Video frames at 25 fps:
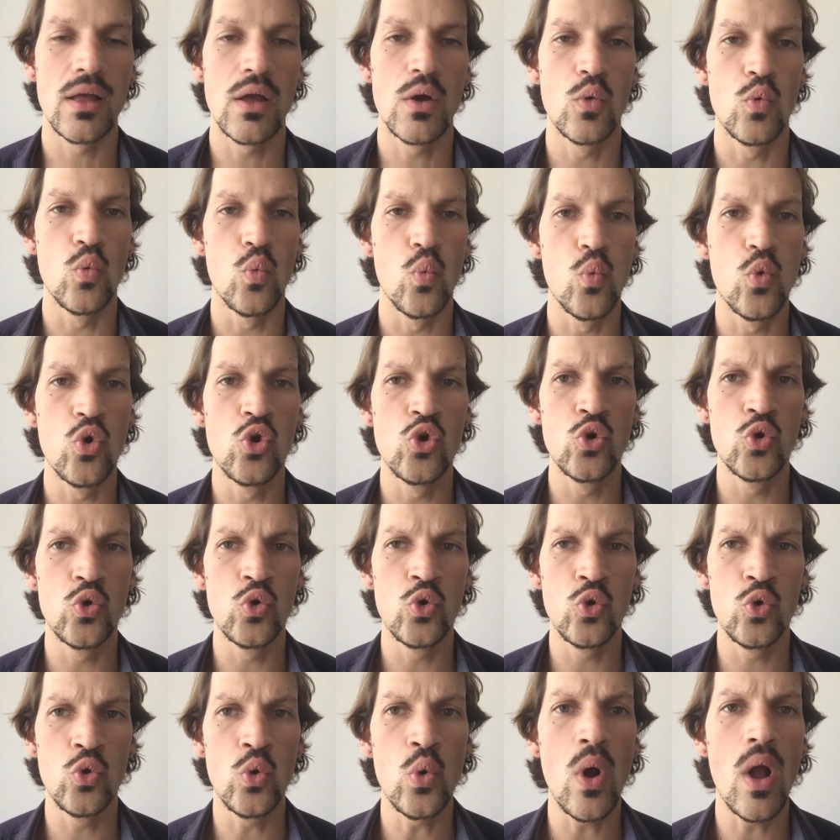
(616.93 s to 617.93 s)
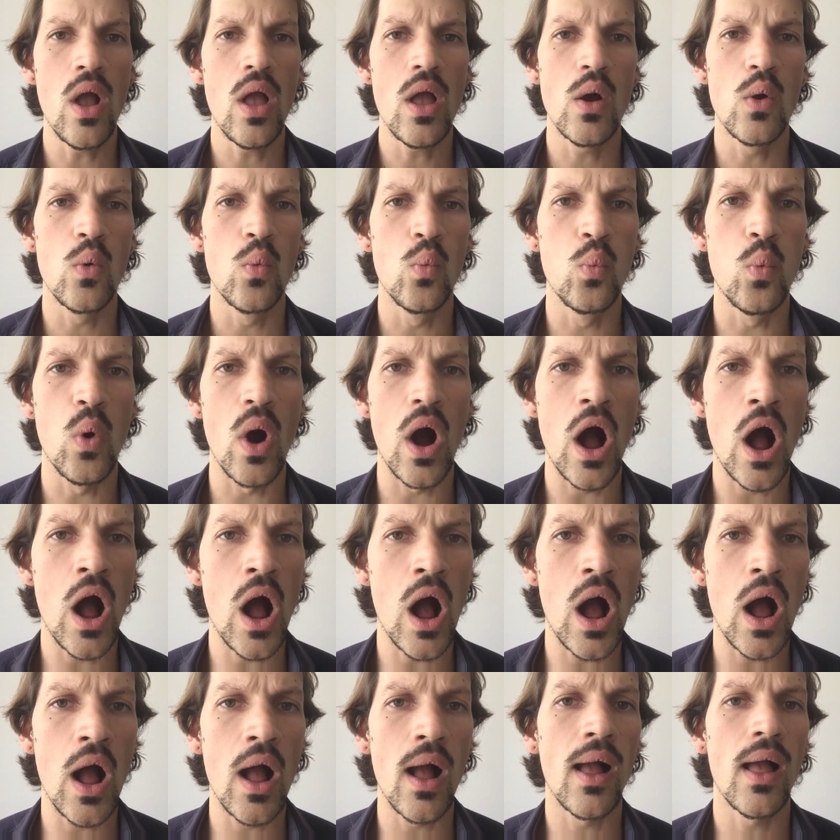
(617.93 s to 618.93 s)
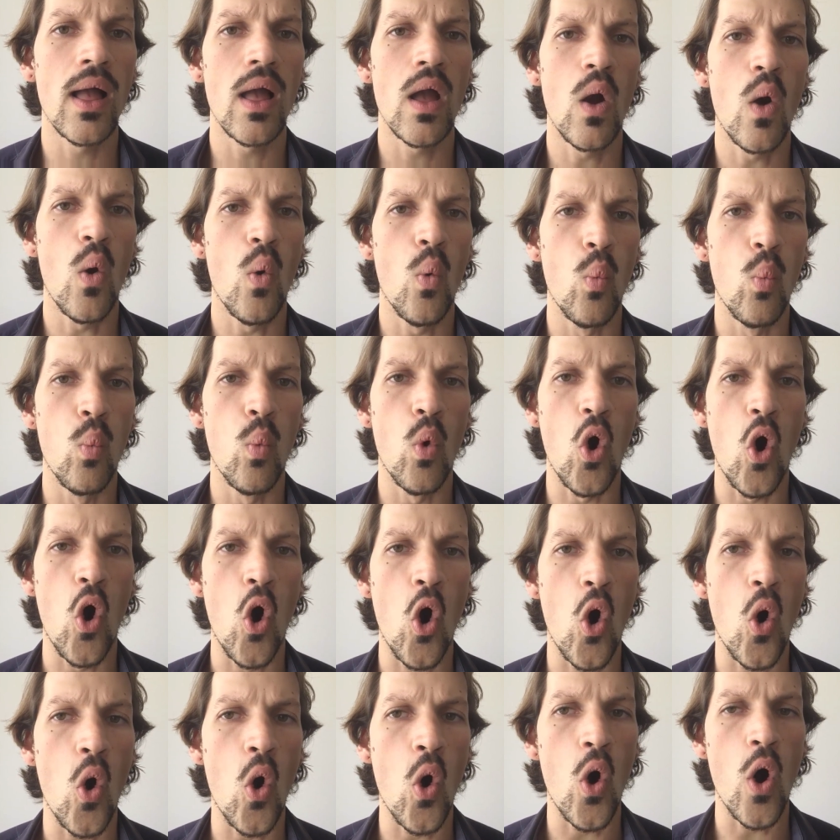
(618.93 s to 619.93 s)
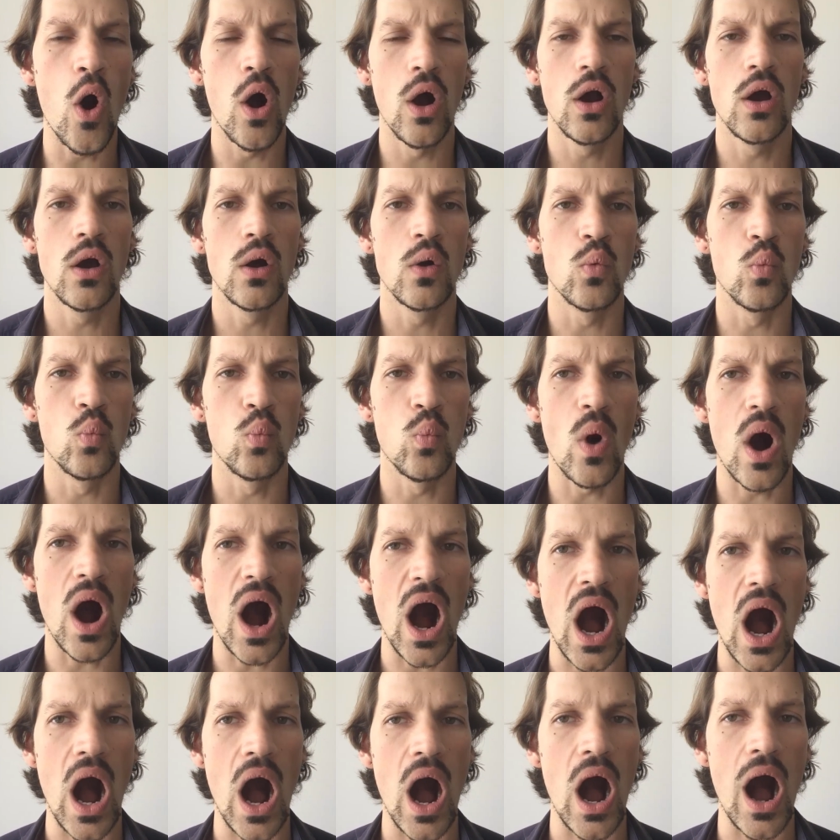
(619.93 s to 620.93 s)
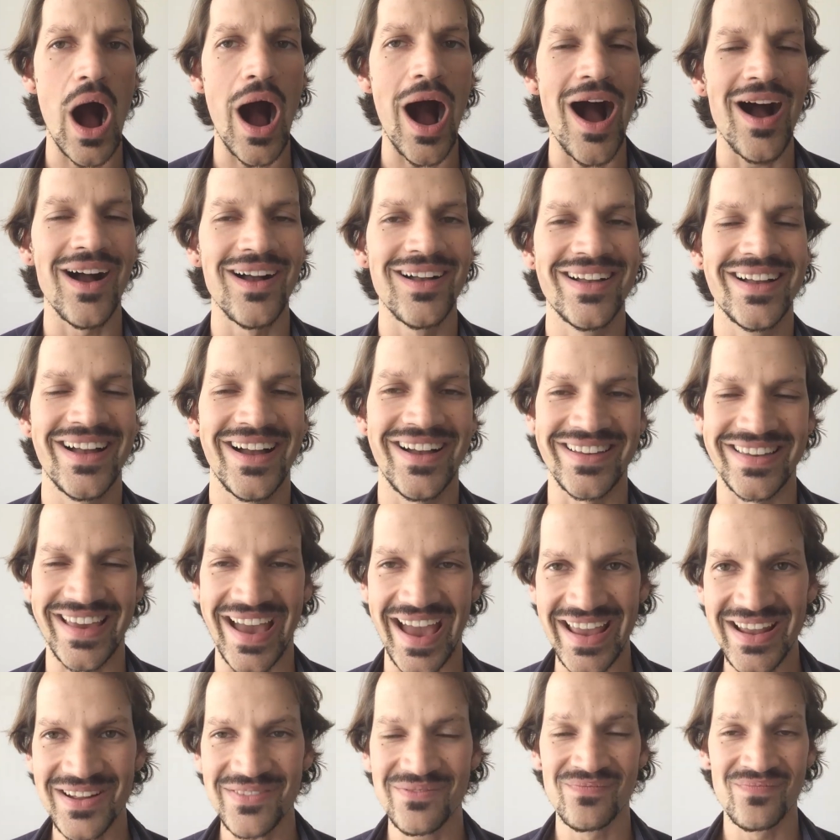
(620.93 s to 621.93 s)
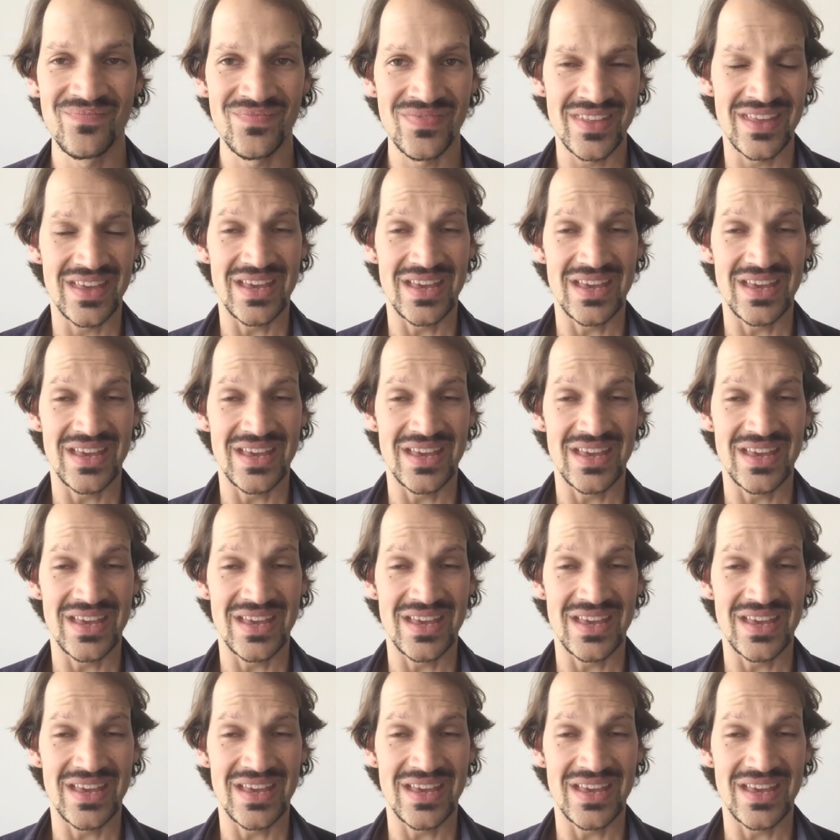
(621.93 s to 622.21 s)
Woo, were, war, wah. Okay?